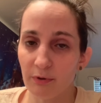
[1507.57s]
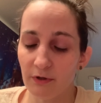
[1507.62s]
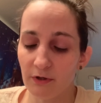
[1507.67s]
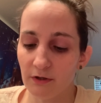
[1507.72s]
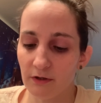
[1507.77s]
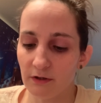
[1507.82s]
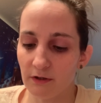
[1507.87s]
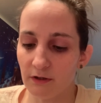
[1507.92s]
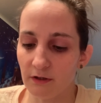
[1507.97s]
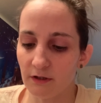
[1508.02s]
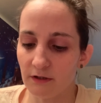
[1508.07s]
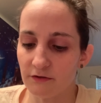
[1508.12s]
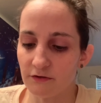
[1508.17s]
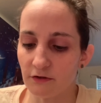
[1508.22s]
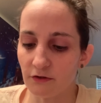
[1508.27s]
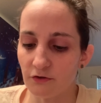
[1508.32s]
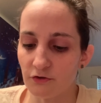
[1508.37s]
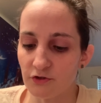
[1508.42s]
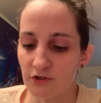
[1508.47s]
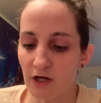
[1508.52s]
Yes. It's
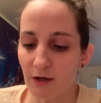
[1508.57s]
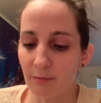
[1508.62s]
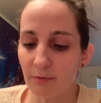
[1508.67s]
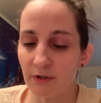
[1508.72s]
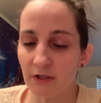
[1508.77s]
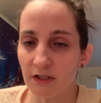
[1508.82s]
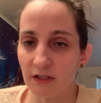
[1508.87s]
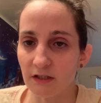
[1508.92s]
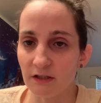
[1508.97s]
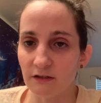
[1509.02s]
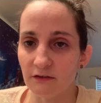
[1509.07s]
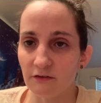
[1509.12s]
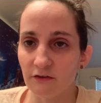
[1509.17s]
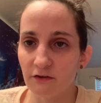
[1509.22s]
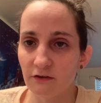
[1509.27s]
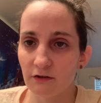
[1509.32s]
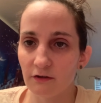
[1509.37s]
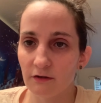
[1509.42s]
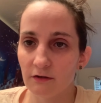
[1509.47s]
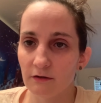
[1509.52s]
a
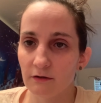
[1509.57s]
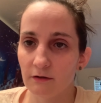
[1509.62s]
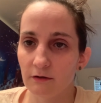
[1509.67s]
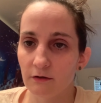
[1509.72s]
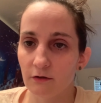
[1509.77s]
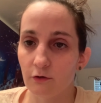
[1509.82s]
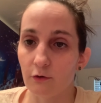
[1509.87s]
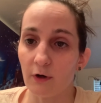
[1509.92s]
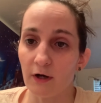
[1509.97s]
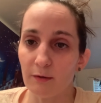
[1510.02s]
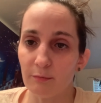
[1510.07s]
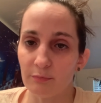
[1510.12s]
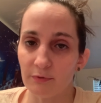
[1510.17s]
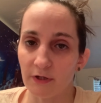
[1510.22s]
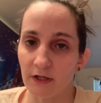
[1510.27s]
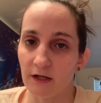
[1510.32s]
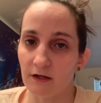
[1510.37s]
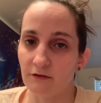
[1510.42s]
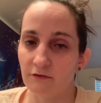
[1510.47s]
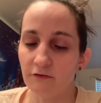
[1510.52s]
Japanese crepe
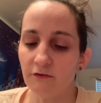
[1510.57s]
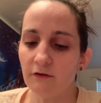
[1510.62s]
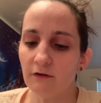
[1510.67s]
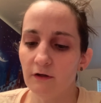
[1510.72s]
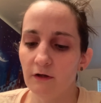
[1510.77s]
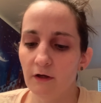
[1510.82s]
place.